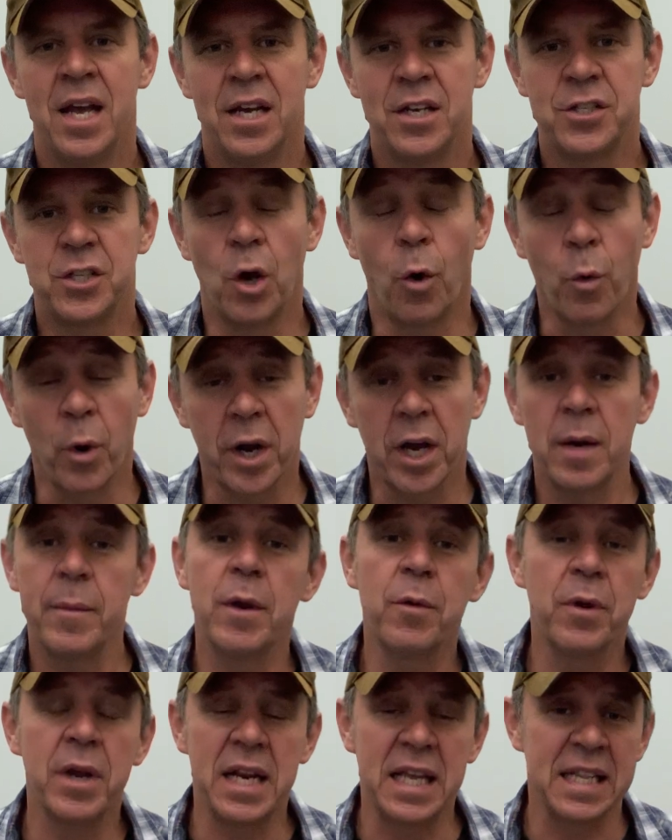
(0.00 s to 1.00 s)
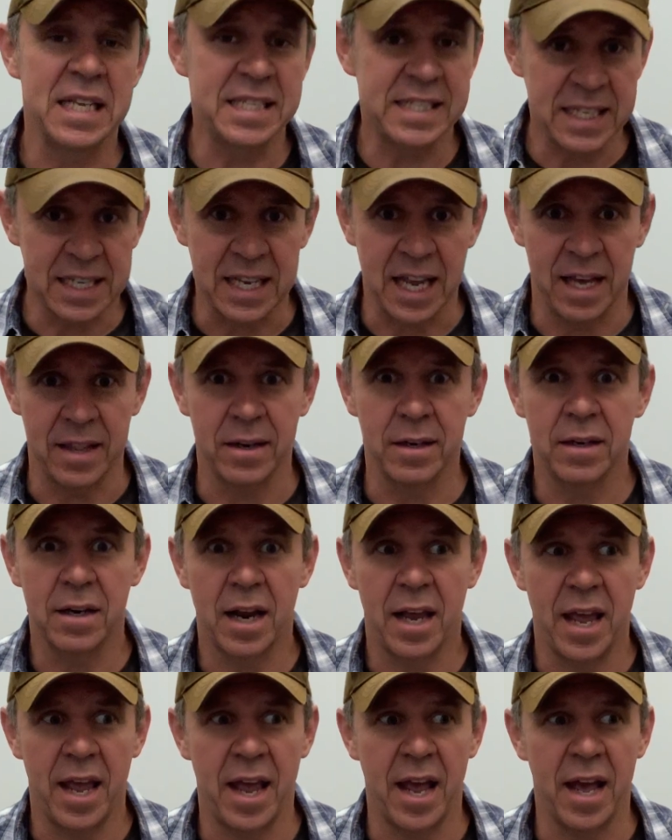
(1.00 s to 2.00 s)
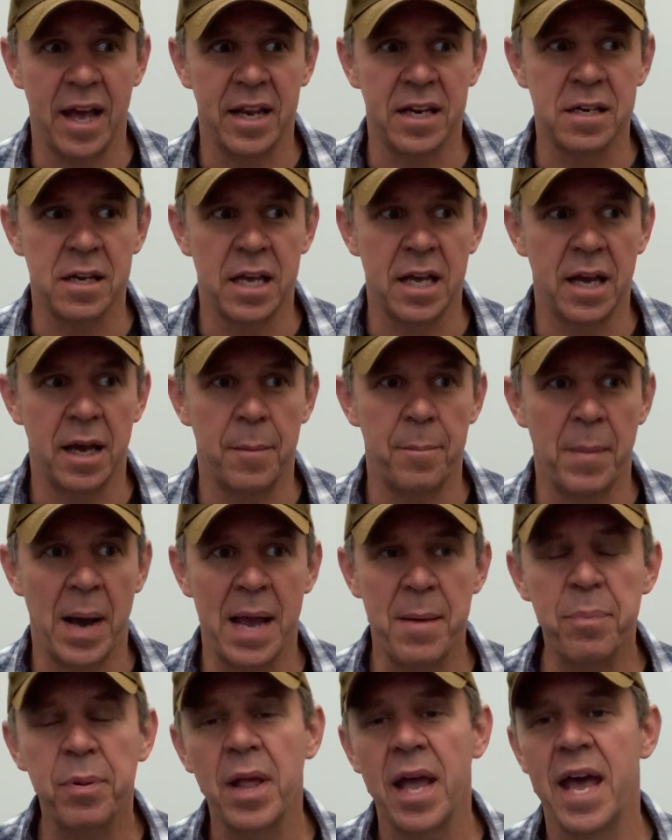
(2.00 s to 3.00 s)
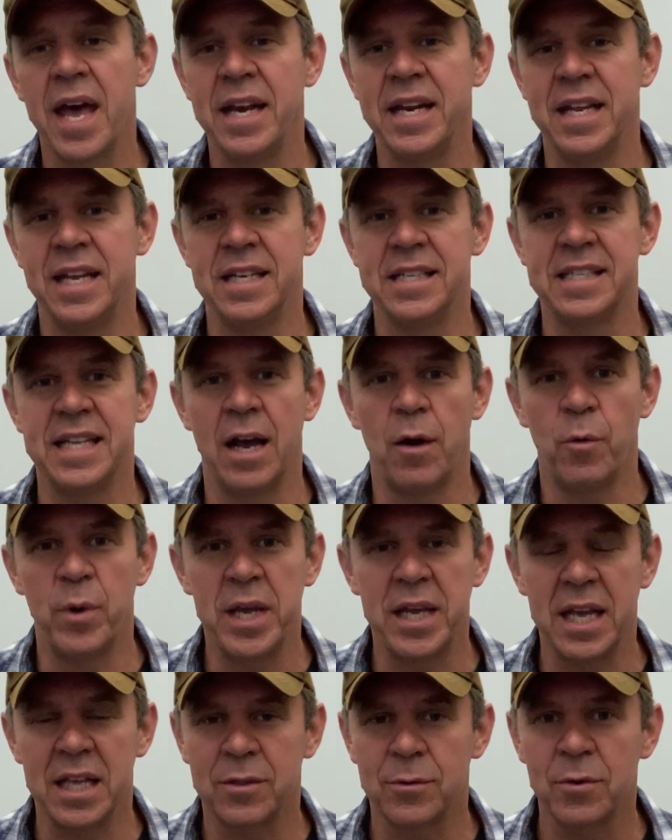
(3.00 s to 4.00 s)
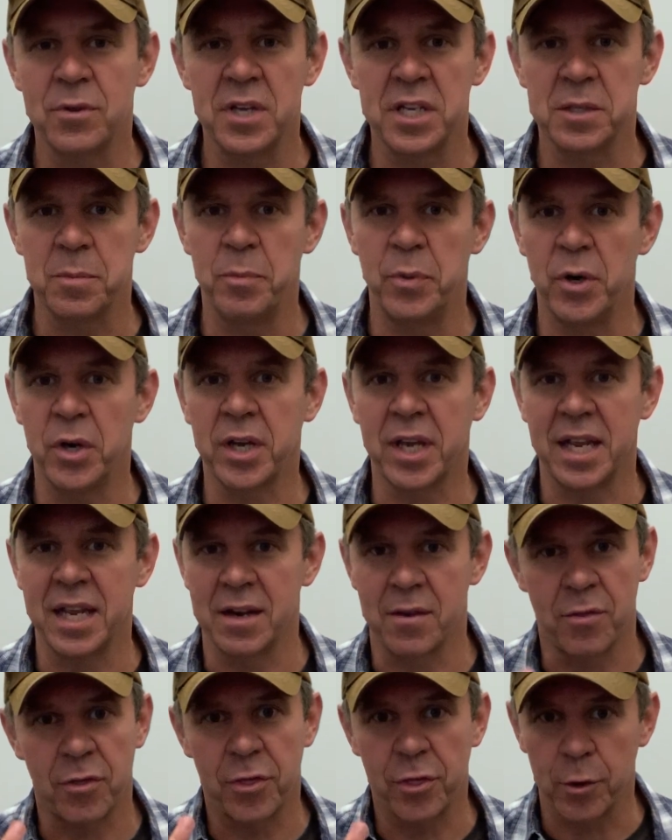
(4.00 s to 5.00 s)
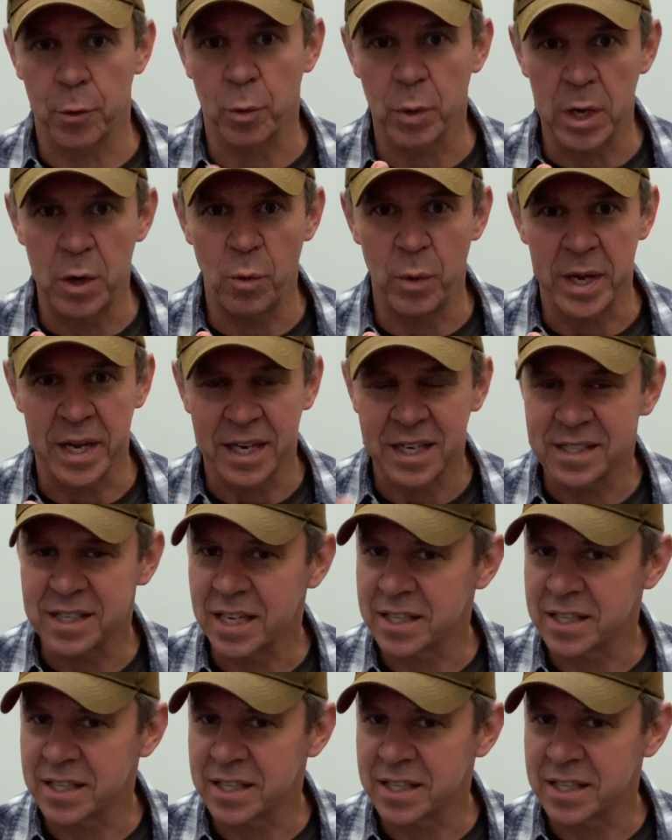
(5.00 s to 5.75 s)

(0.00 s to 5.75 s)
So we're going to be reading this together, and my plan is that we get through this book in 3 weeks.